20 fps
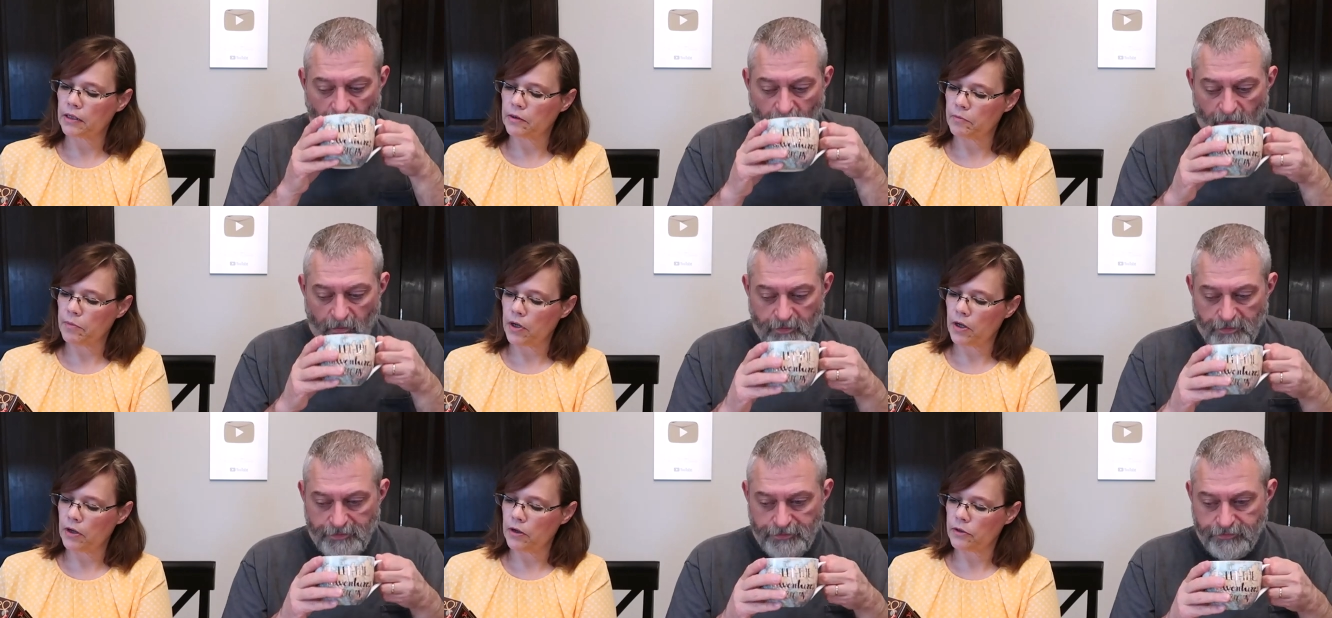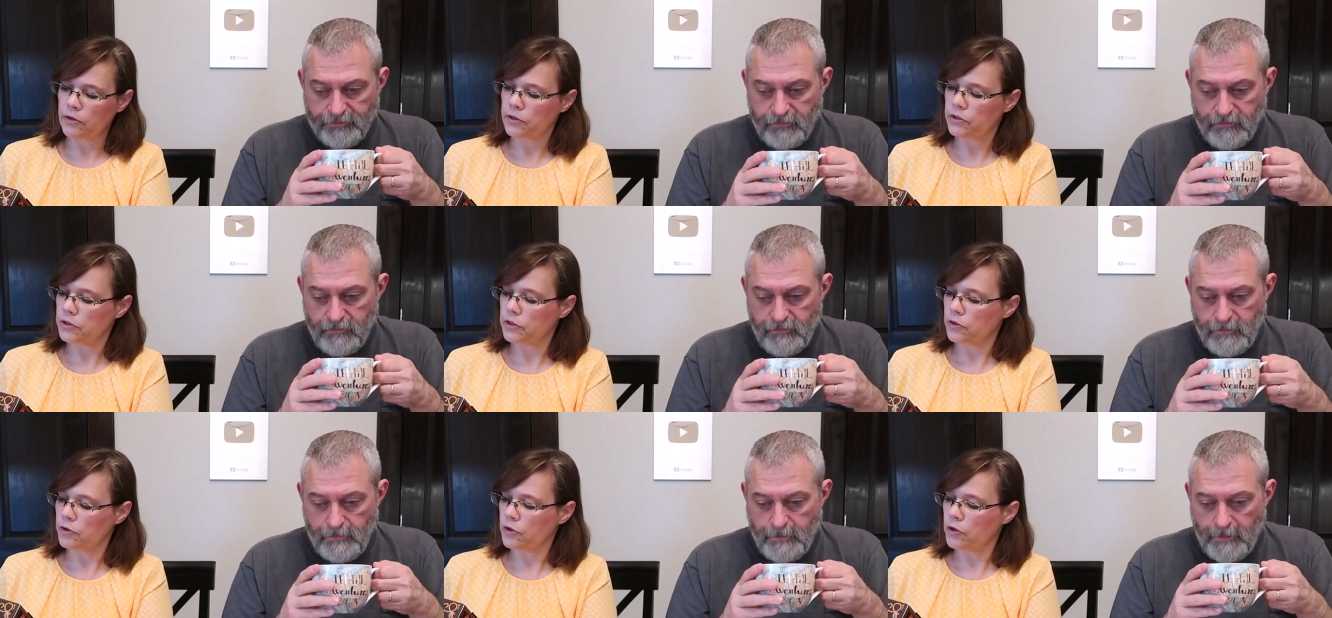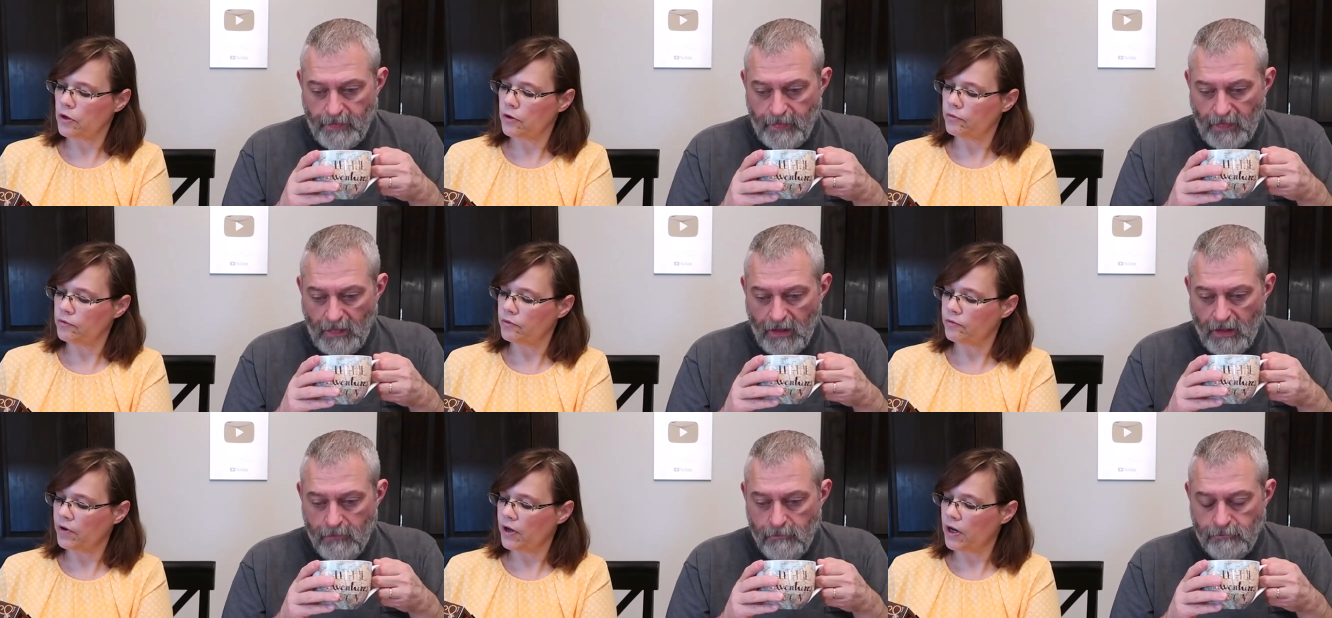Speaker 1: of the box, so you
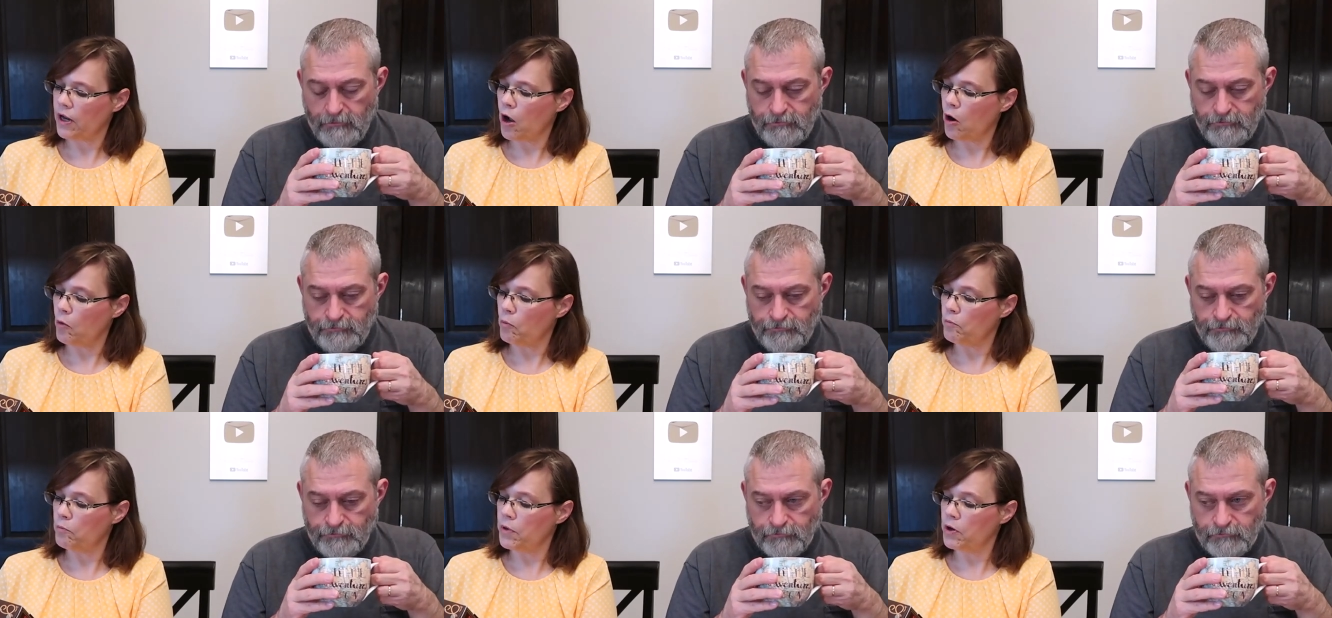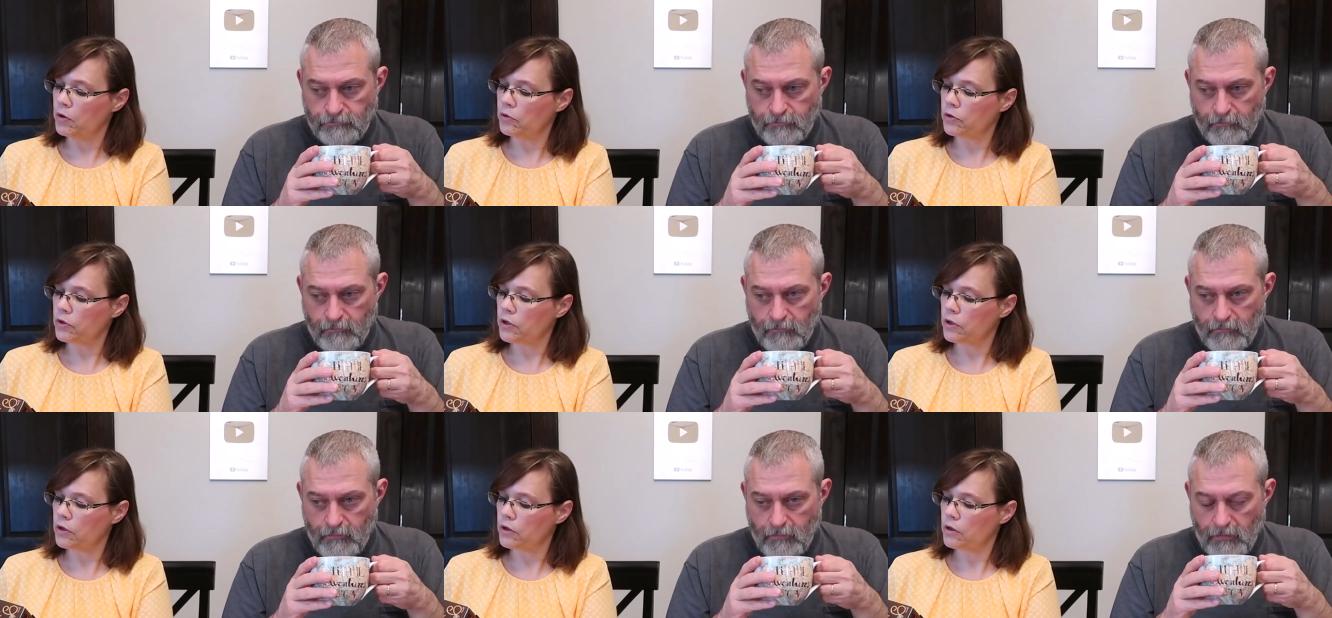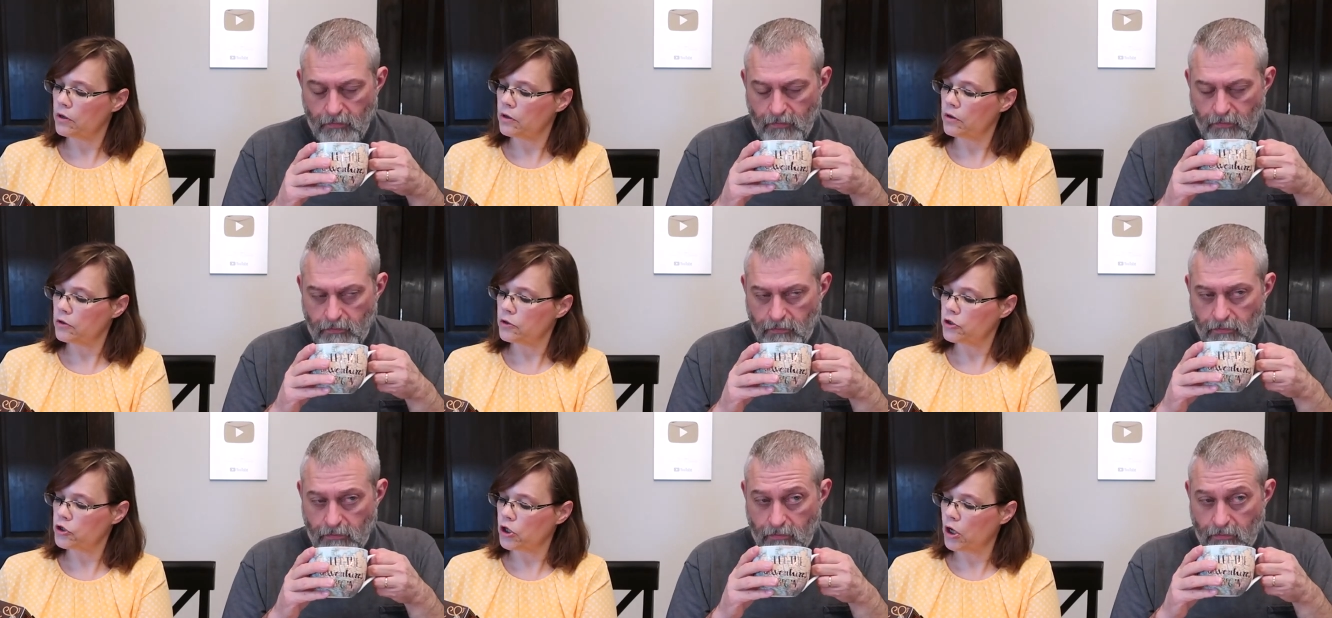have to find it. Oh, milk
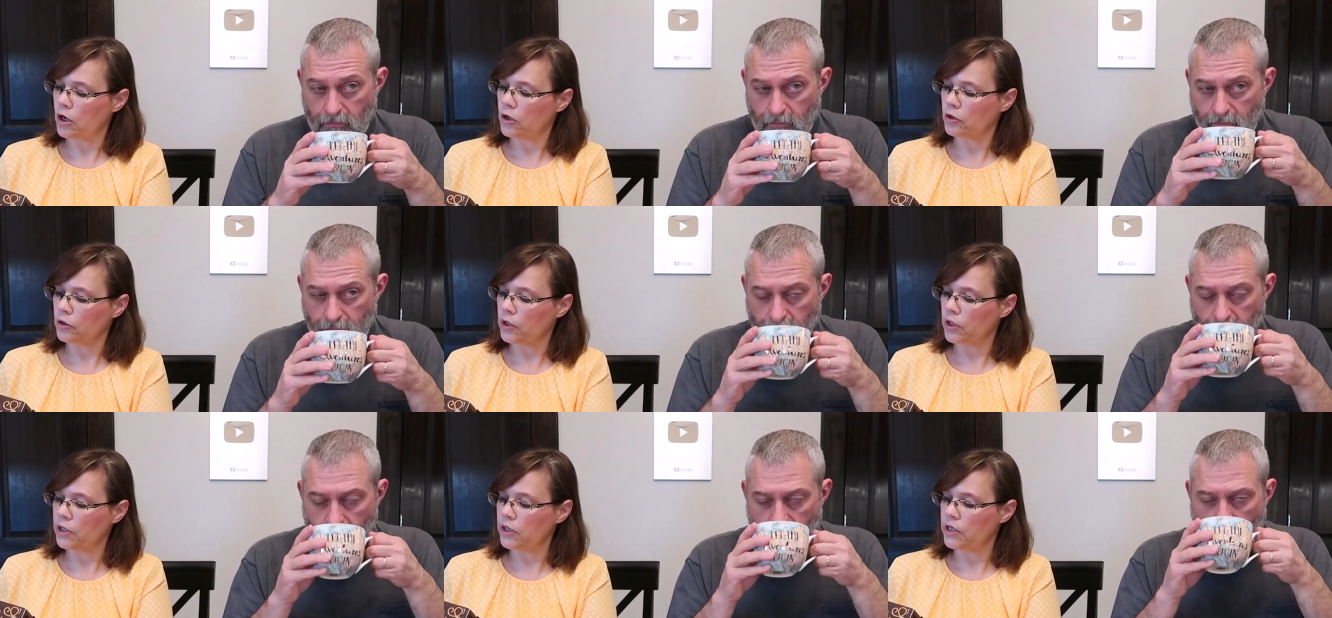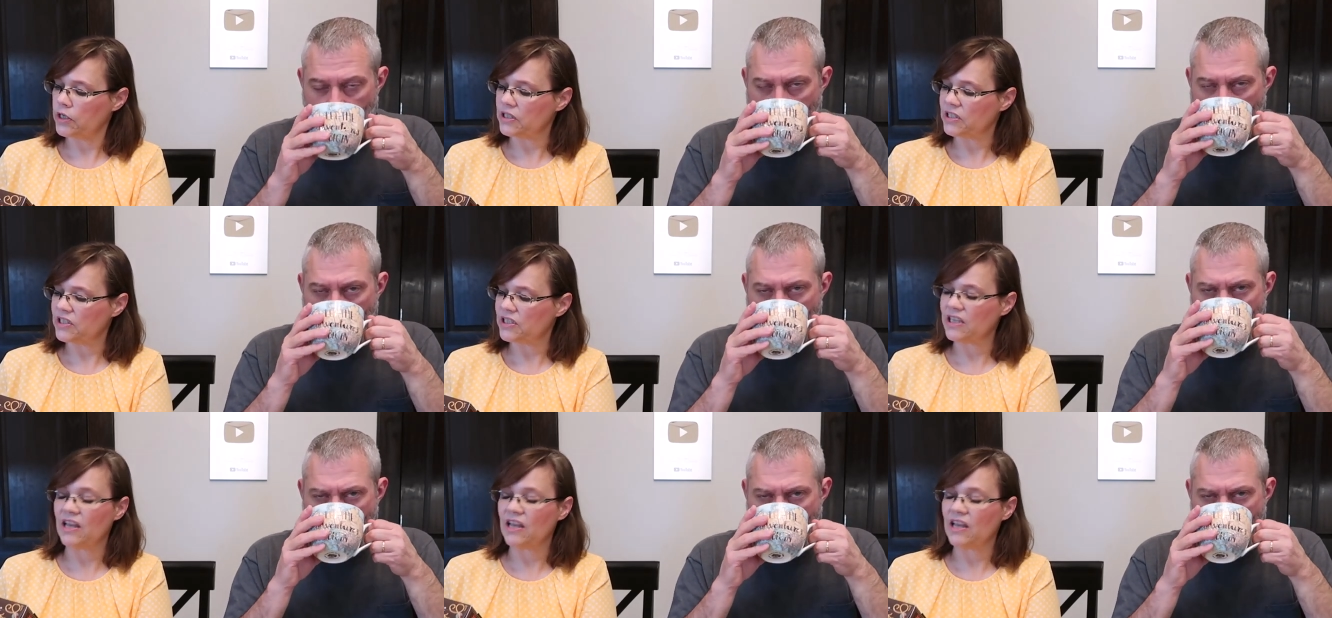chocolate is